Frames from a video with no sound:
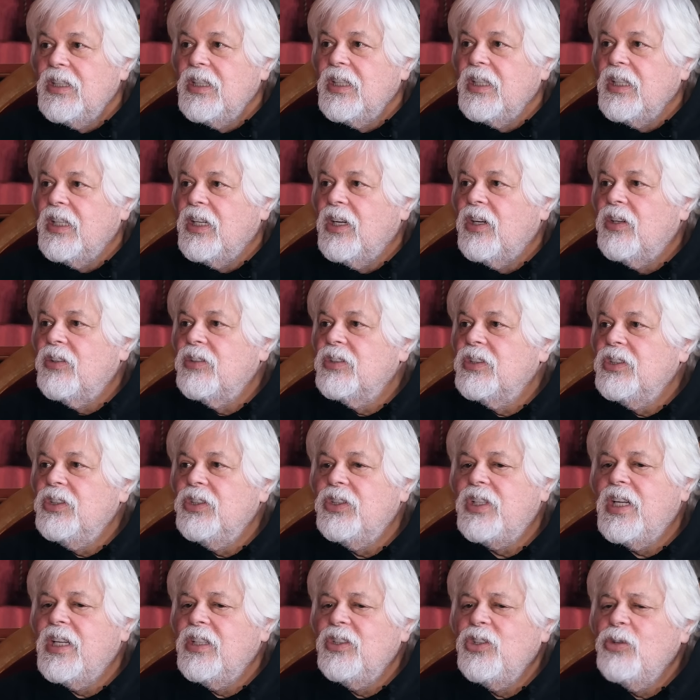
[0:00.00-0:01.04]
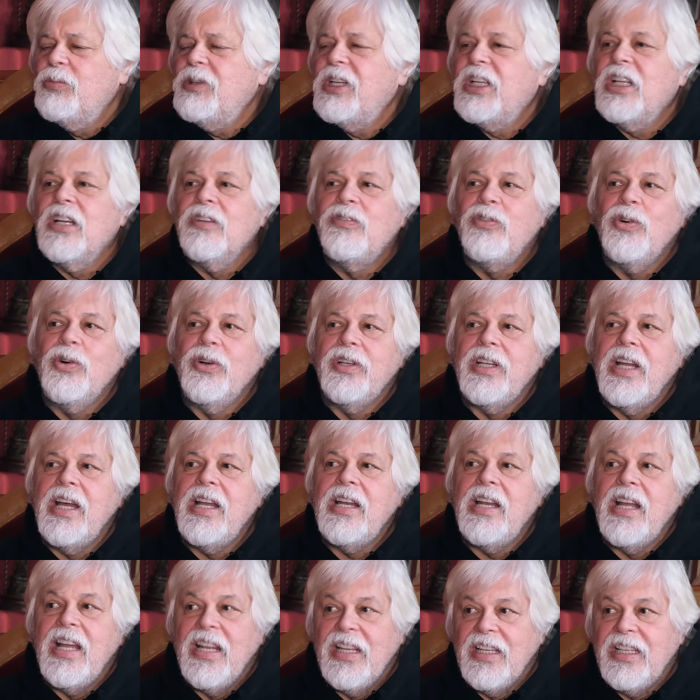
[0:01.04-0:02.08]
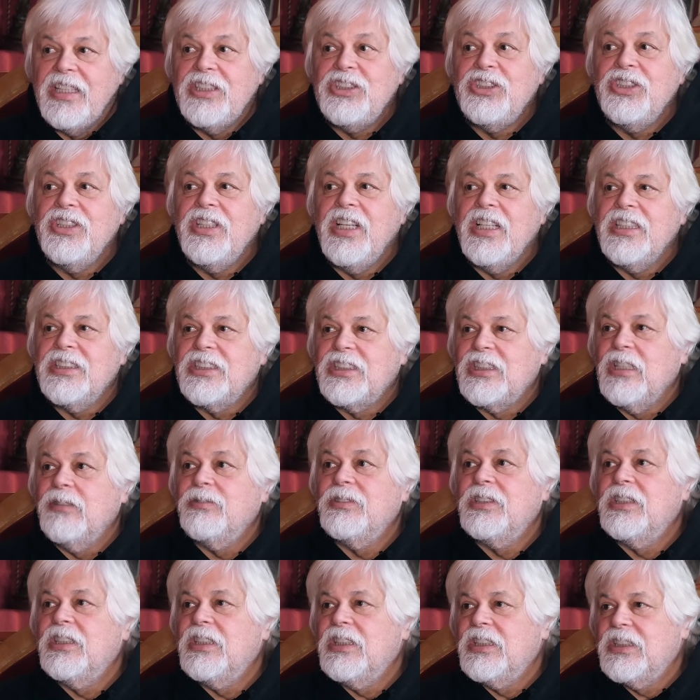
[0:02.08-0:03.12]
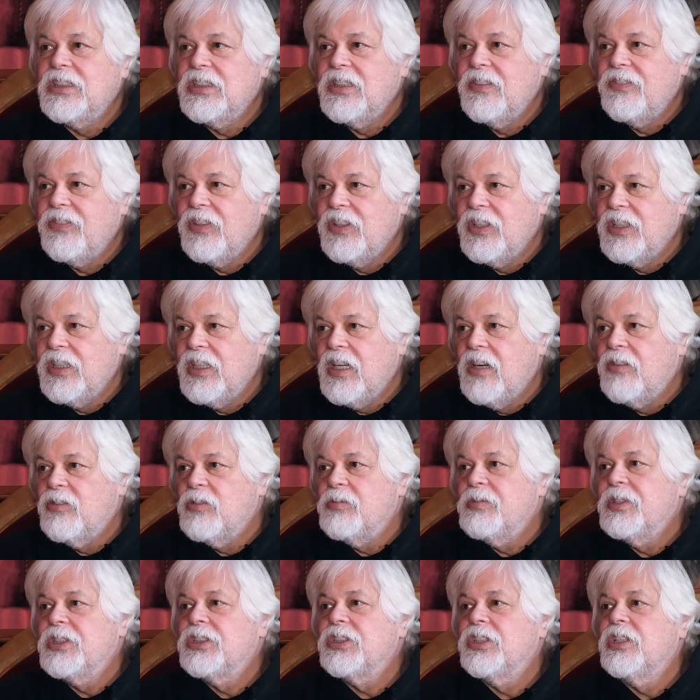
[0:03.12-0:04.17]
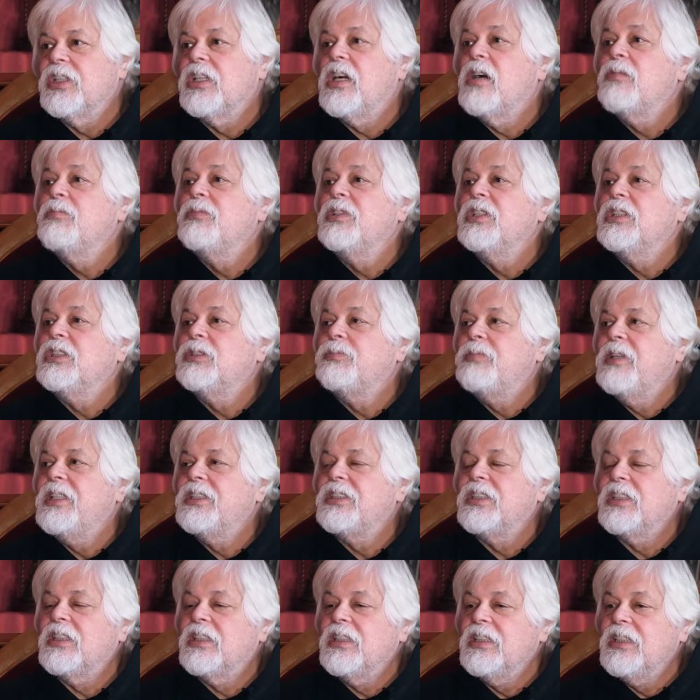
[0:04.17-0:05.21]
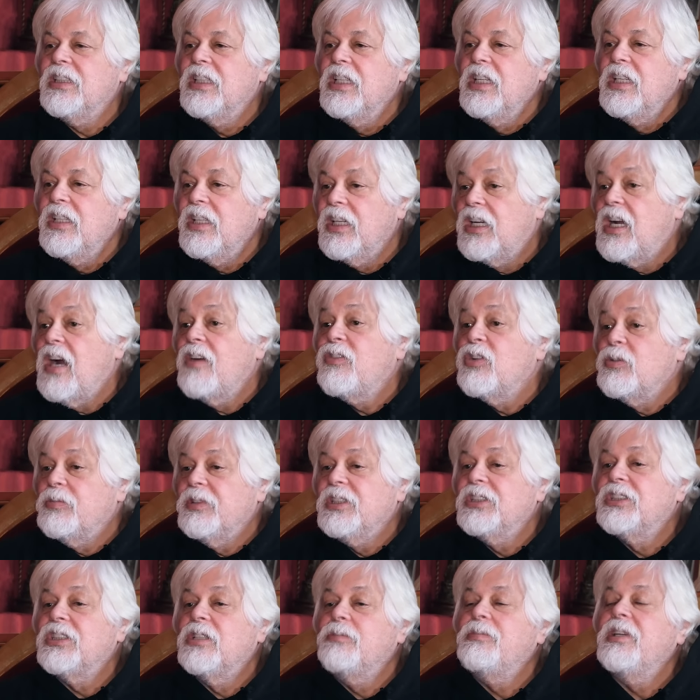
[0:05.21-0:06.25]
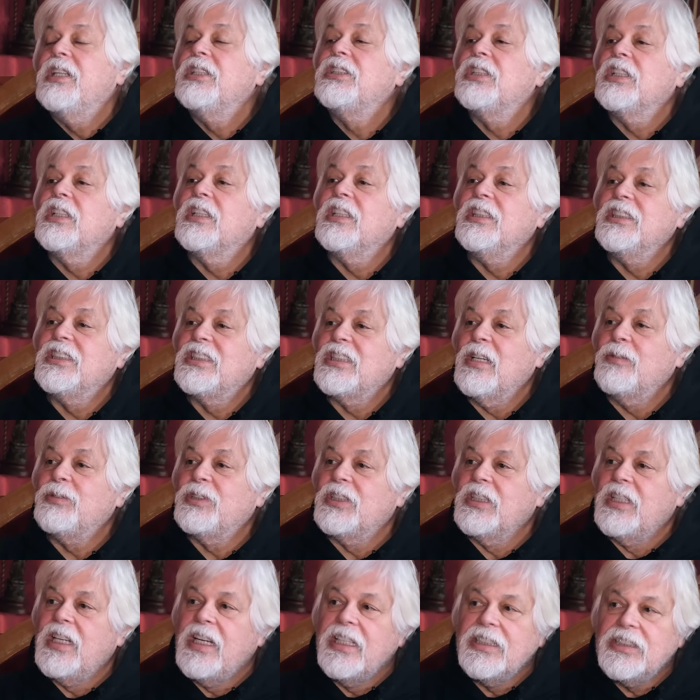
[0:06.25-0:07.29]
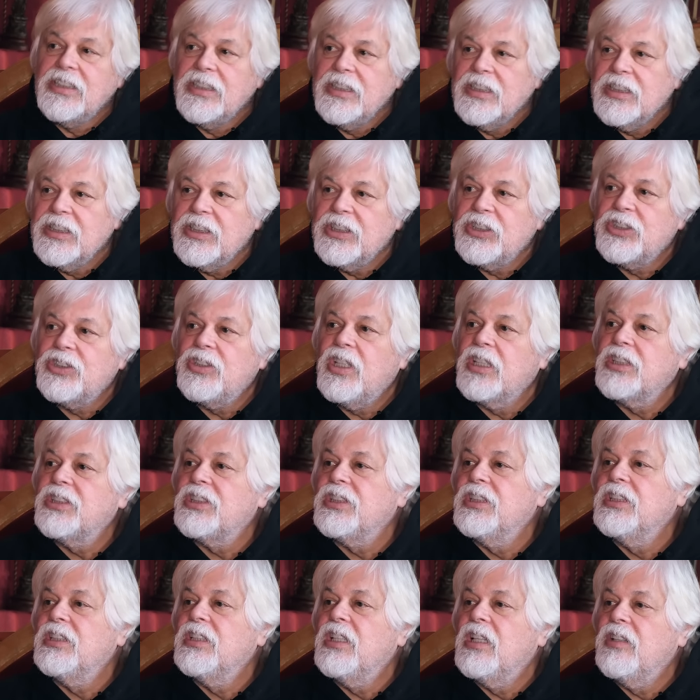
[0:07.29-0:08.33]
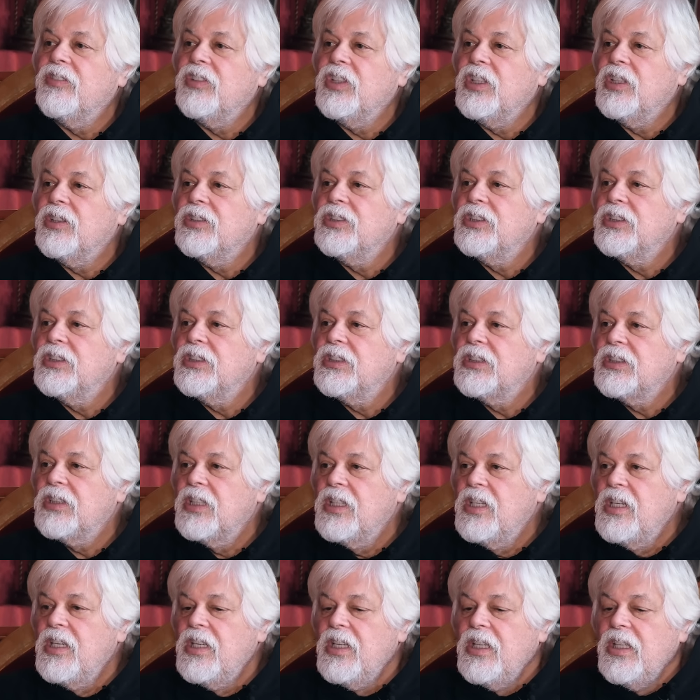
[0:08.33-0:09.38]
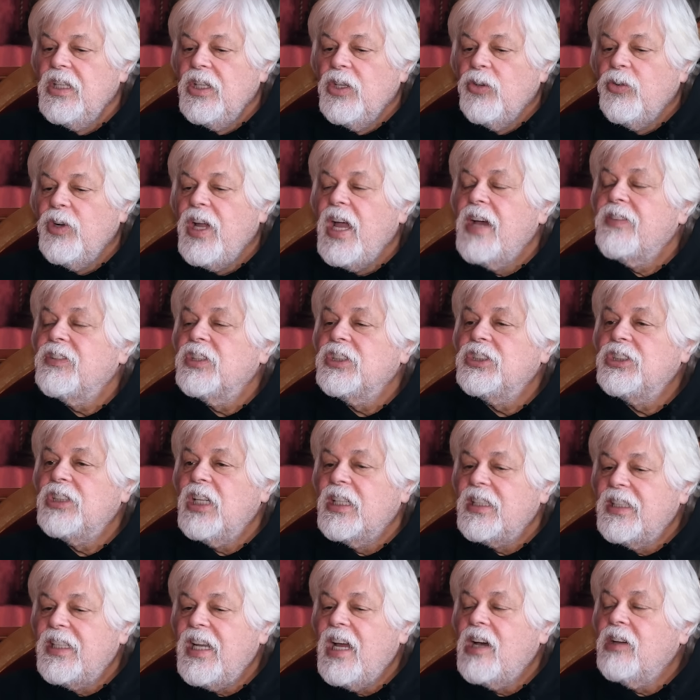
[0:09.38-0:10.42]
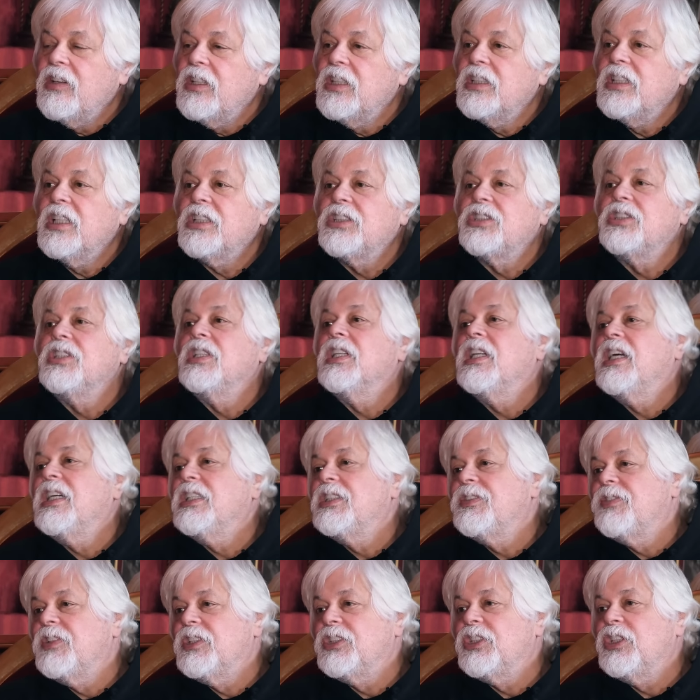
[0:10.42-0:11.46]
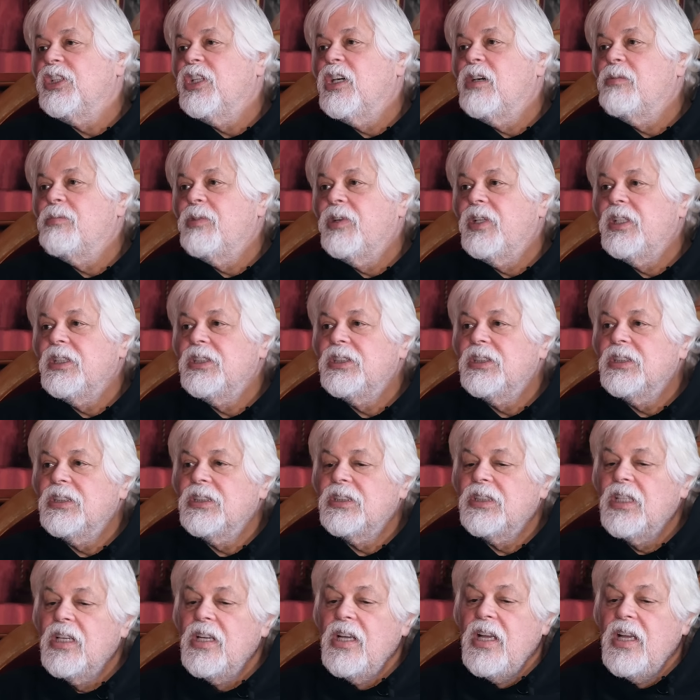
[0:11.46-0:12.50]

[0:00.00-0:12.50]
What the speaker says: You know, nobody can afford that unless you get subsidies from the government. So the governments are basically subsidizing the destruction of the oceans. We have to shut down industrialized fishing operations.